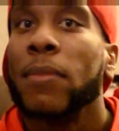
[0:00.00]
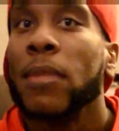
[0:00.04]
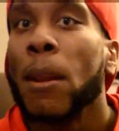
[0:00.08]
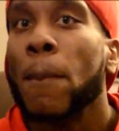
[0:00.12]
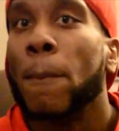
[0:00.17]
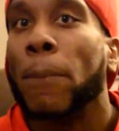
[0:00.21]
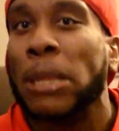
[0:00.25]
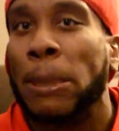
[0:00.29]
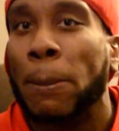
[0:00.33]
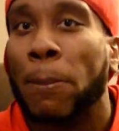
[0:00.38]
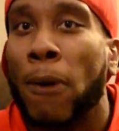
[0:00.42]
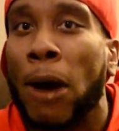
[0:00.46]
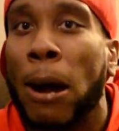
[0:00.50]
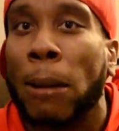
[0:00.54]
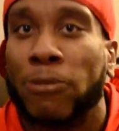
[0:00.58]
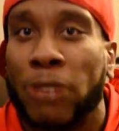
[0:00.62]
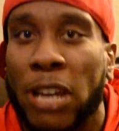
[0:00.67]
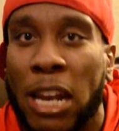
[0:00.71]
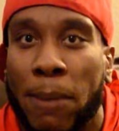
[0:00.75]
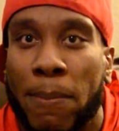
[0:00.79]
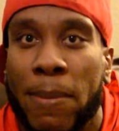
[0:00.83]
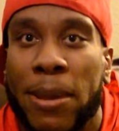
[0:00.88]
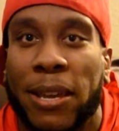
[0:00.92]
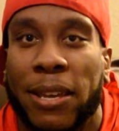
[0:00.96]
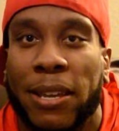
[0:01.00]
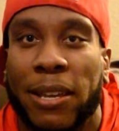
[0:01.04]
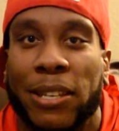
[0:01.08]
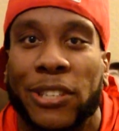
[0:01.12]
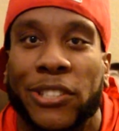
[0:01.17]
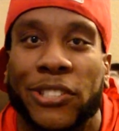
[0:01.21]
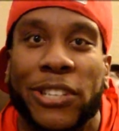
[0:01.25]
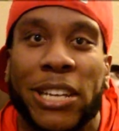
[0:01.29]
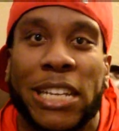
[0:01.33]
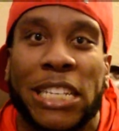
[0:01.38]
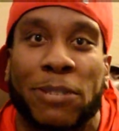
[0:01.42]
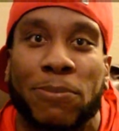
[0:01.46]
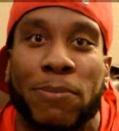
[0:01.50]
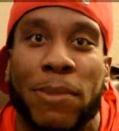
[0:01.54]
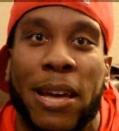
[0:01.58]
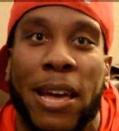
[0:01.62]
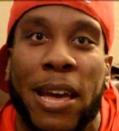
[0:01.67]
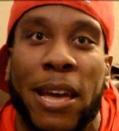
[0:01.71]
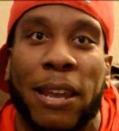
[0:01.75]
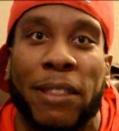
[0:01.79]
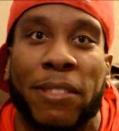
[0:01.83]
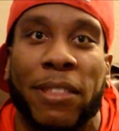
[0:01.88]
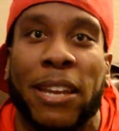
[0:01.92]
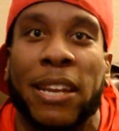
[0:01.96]
But the point I'm trying to make is, yes,
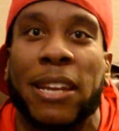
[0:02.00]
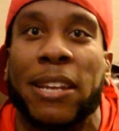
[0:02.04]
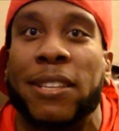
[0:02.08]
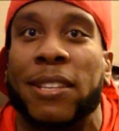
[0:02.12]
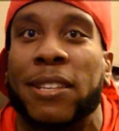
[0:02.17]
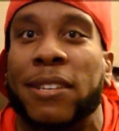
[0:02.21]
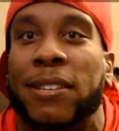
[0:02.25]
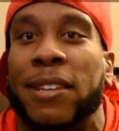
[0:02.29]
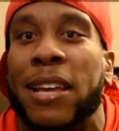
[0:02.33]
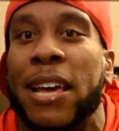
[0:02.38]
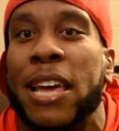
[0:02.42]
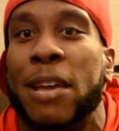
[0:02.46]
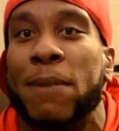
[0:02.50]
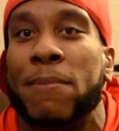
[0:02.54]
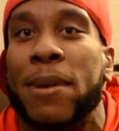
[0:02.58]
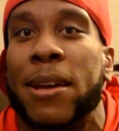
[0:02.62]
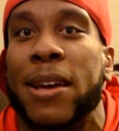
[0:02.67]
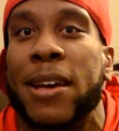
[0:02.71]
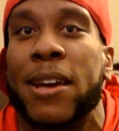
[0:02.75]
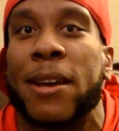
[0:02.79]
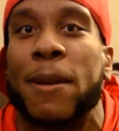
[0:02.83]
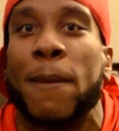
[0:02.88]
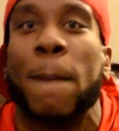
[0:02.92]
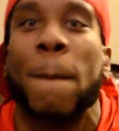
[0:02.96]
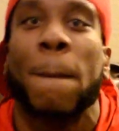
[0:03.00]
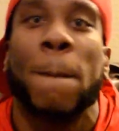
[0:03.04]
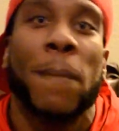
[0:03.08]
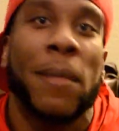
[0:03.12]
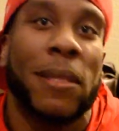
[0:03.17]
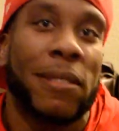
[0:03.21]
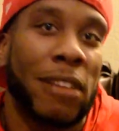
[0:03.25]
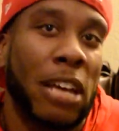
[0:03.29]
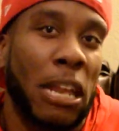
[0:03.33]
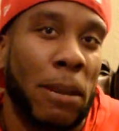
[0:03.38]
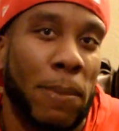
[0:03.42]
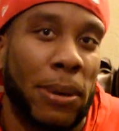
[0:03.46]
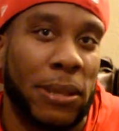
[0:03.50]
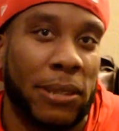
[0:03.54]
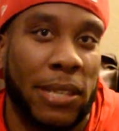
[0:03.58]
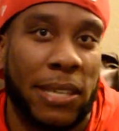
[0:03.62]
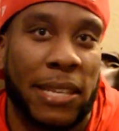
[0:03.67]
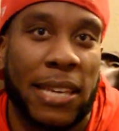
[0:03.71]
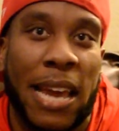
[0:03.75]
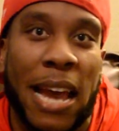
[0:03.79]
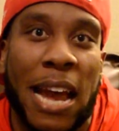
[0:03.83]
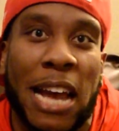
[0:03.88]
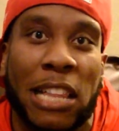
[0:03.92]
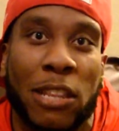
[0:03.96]
man, at the end of the day, man, it's all about the
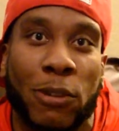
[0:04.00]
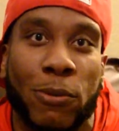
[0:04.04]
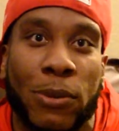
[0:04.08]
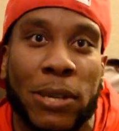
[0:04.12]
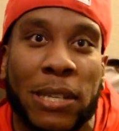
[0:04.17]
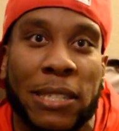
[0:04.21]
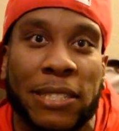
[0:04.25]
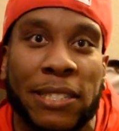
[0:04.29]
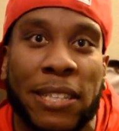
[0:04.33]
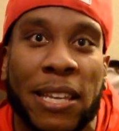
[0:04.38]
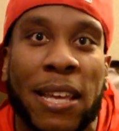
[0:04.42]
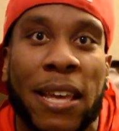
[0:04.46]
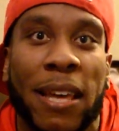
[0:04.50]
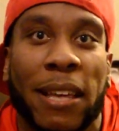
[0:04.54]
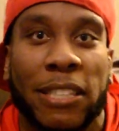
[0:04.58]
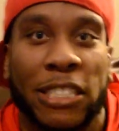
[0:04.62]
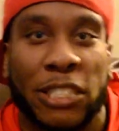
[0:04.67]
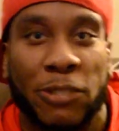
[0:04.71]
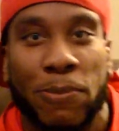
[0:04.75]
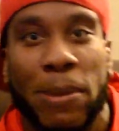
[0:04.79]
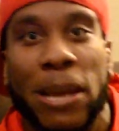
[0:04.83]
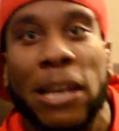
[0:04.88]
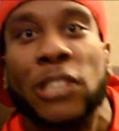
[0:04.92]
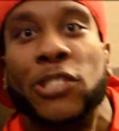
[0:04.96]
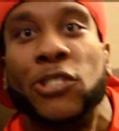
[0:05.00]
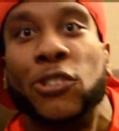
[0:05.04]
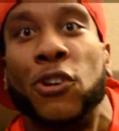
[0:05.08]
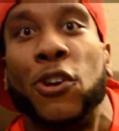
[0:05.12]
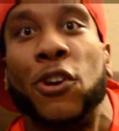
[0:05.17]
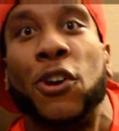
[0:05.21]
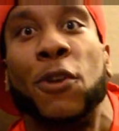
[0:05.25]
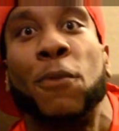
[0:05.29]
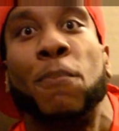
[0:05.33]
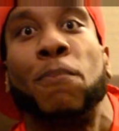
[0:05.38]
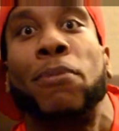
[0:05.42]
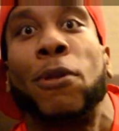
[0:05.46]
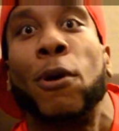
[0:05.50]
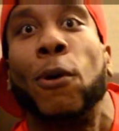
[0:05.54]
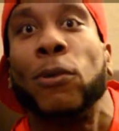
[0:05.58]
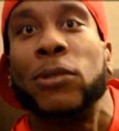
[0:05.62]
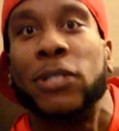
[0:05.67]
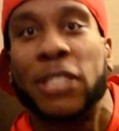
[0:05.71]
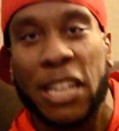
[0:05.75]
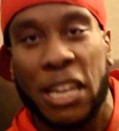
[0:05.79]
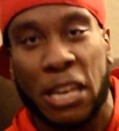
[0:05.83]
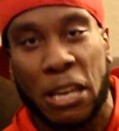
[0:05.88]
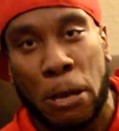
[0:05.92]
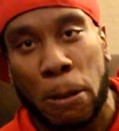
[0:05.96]
calories. Just make sure
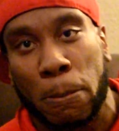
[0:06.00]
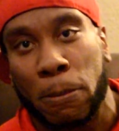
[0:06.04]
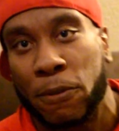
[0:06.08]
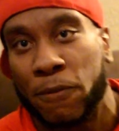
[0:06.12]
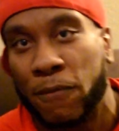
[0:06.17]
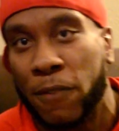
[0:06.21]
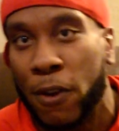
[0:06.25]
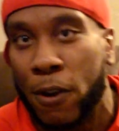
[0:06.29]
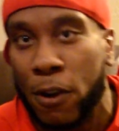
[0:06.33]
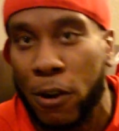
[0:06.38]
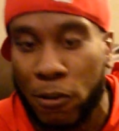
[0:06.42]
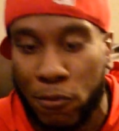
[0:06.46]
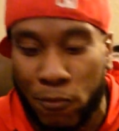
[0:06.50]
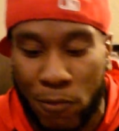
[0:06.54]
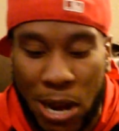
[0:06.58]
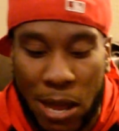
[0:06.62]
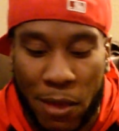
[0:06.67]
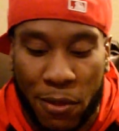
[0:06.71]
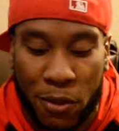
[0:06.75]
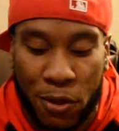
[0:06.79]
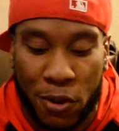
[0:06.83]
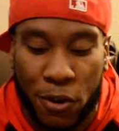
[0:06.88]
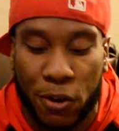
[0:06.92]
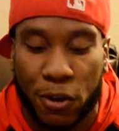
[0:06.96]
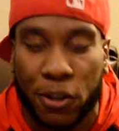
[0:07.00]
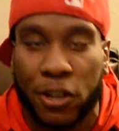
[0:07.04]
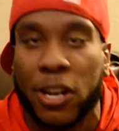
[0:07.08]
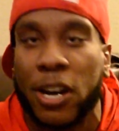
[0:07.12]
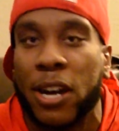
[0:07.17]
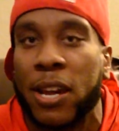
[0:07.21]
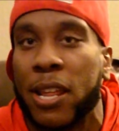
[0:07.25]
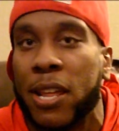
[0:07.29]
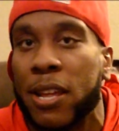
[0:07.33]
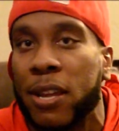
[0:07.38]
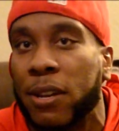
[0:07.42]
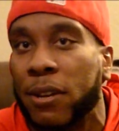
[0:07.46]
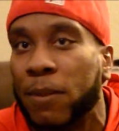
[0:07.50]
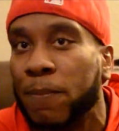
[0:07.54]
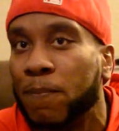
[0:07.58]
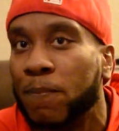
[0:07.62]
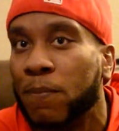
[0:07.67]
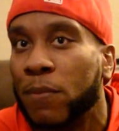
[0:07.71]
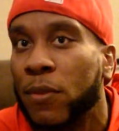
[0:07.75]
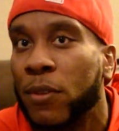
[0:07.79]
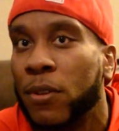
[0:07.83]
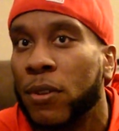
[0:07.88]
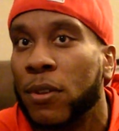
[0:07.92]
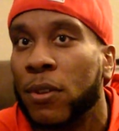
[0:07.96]
protein comes first. Rather you're cutting
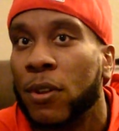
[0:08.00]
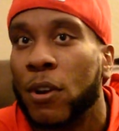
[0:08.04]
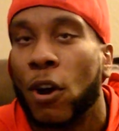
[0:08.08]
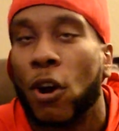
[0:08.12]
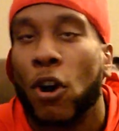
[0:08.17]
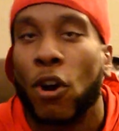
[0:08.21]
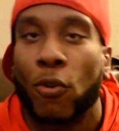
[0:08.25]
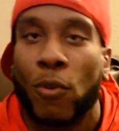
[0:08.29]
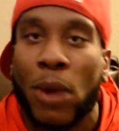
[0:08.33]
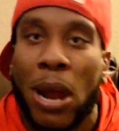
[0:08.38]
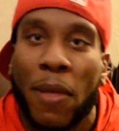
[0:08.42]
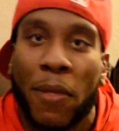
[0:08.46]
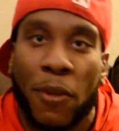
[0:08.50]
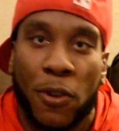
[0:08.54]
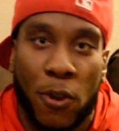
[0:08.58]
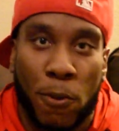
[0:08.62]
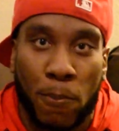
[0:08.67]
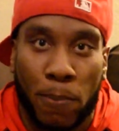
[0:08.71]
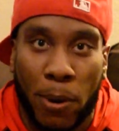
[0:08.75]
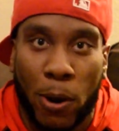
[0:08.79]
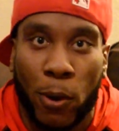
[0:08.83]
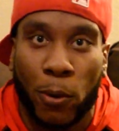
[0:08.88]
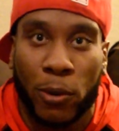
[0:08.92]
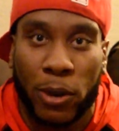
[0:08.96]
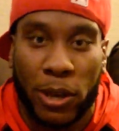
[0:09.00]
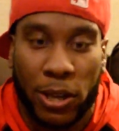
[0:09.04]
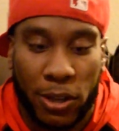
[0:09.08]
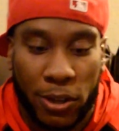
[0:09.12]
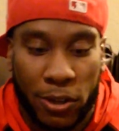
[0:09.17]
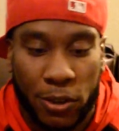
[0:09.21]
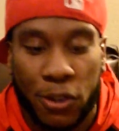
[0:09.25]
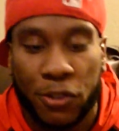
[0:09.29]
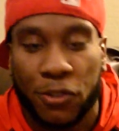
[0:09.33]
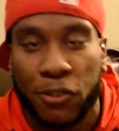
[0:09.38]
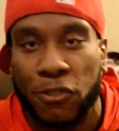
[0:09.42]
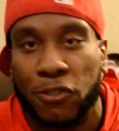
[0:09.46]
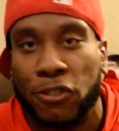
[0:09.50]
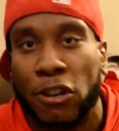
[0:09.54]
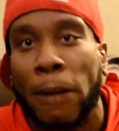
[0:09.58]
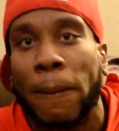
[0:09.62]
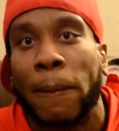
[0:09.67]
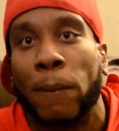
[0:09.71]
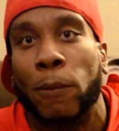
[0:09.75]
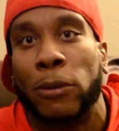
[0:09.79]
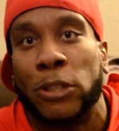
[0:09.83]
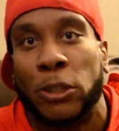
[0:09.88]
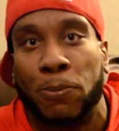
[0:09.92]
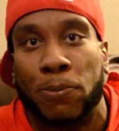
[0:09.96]
or rather you're bulking, you determine
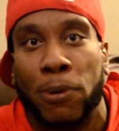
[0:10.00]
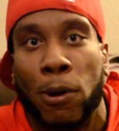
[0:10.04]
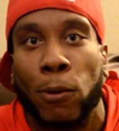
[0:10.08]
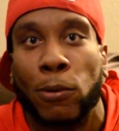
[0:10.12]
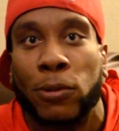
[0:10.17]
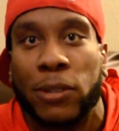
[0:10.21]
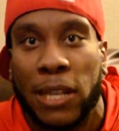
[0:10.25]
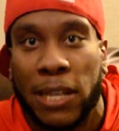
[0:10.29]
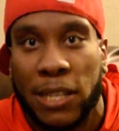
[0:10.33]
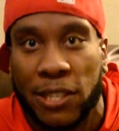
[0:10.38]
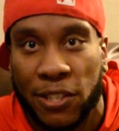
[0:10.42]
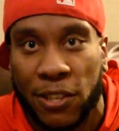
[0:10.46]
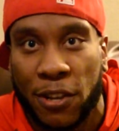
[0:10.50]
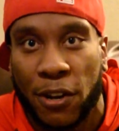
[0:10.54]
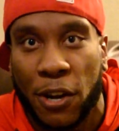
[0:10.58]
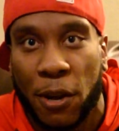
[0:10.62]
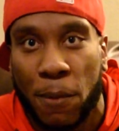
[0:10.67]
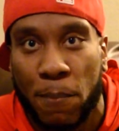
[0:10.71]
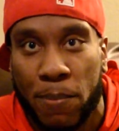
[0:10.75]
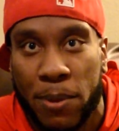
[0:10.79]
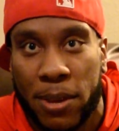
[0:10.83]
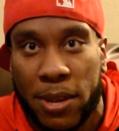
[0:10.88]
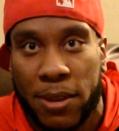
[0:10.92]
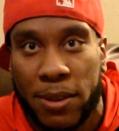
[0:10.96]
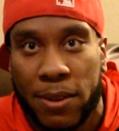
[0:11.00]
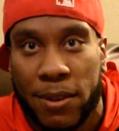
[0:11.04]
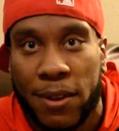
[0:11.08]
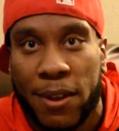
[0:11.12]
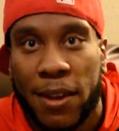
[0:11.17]
what your protein is going to be.